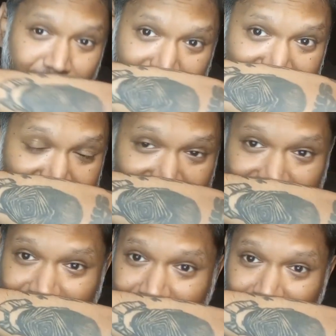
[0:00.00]

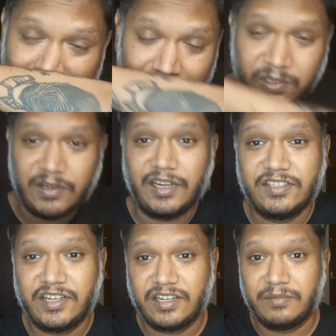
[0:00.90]
musky, really
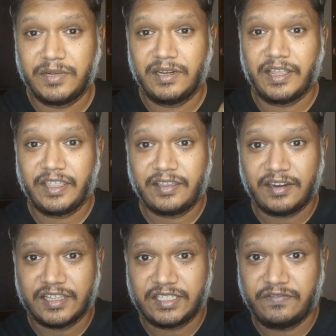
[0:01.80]
gentleman-like,
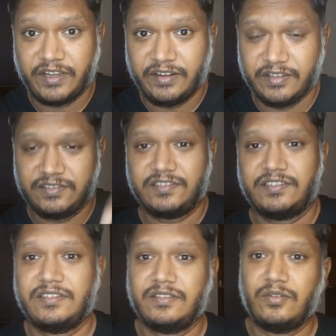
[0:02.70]
classy fragrance.